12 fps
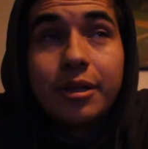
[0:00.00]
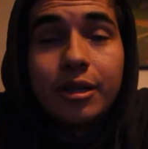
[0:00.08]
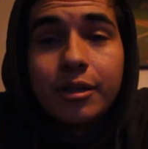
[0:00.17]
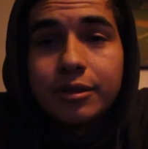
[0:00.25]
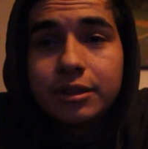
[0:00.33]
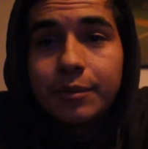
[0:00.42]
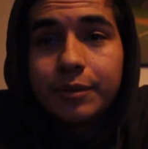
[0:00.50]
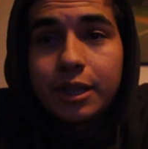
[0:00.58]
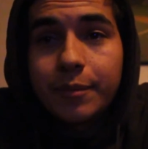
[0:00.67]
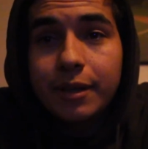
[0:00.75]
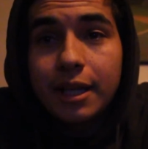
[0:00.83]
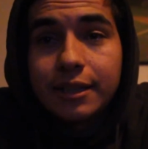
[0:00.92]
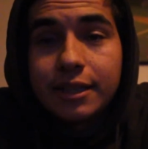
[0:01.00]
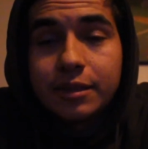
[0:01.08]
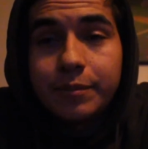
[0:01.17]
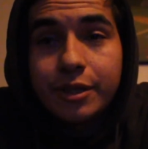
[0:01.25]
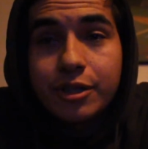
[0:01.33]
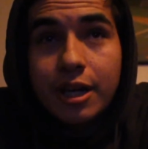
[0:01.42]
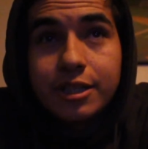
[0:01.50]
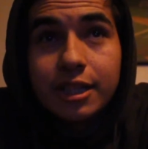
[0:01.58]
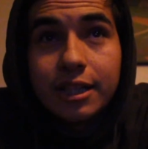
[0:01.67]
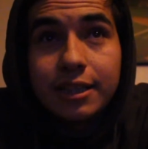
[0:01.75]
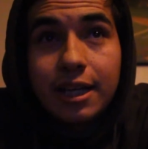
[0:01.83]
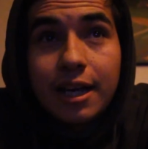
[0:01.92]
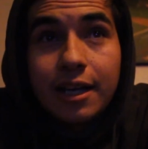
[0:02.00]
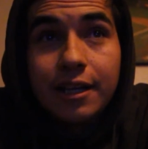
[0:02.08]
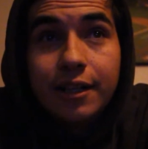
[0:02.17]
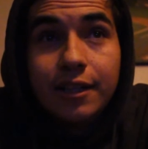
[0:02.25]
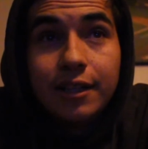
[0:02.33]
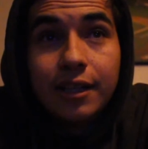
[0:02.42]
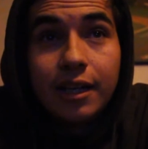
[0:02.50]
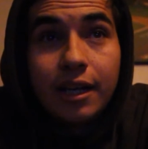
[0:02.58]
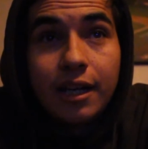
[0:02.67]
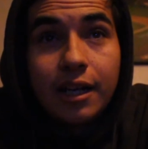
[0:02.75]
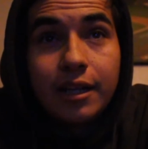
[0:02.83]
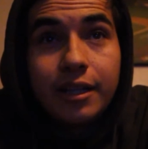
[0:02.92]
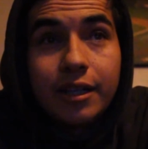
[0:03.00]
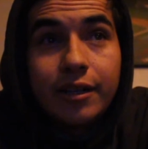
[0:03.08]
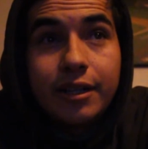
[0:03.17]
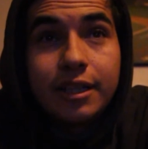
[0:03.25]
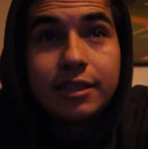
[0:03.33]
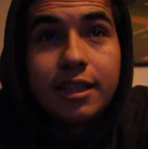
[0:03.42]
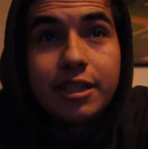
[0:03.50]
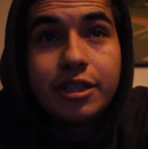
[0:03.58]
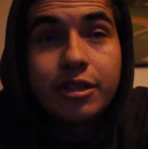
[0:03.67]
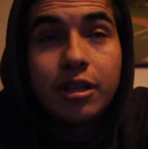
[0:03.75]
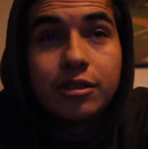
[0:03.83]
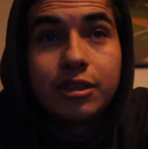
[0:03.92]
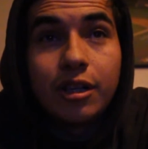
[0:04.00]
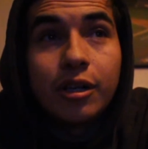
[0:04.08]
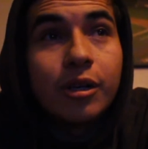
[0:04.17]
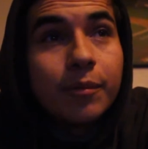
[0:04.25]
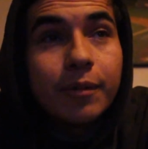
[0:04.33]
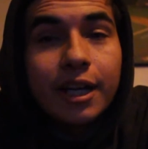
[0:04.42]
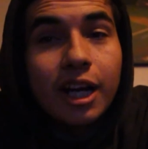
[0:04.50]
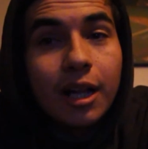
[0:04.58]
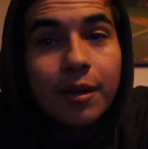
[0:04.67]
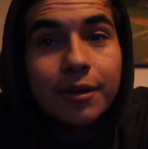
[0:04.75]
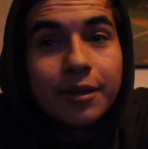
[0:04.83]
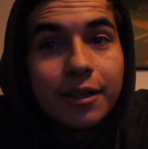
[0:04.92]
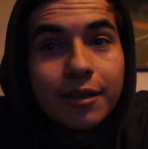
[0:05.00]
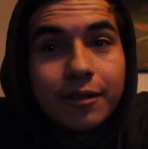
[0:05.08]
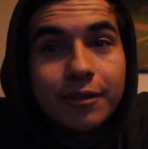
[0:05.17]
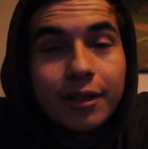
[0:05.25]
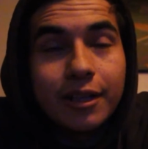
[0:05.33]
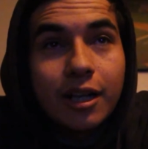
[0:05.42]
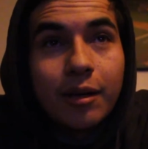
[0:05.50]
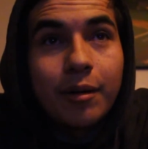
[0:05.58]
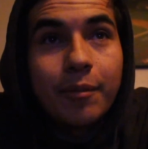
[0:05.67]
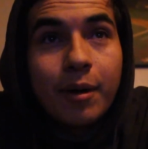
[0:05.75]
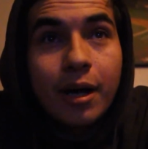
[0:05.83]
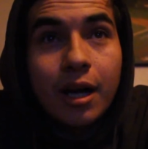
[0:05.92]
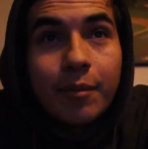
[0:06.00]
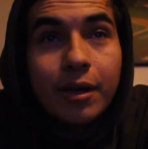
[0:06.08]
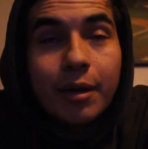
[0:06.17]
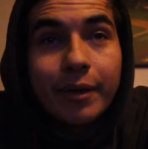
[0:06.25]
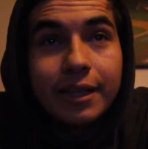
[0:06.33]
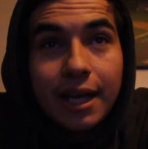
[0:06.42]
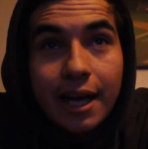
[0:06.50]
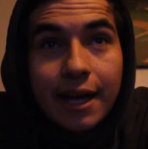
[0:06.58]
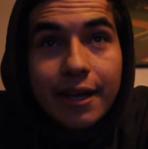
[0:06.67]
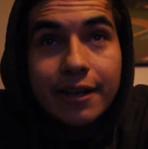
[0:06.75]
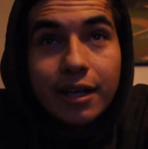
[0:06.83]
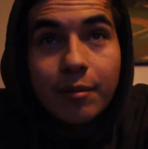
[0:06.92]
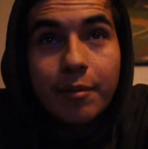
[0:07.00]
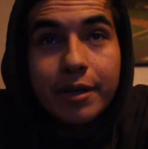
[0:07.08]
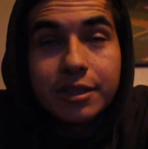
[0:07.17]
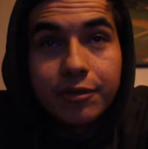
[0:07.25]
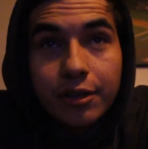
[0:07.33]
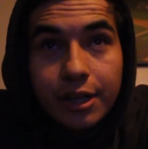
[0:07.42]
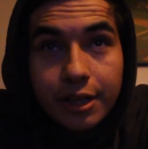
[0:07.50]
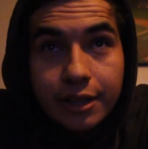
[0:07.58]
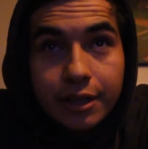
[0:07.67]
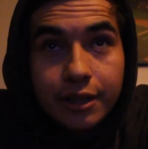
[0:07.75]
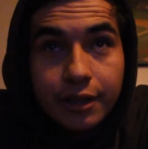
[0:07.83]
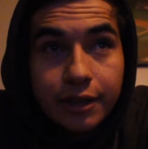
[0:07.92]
You know, something something like this, a big tragedy like that. Uh, you know, it does hit you close to home. I called, you know, I called my mom, I called my dad, I called my best friend.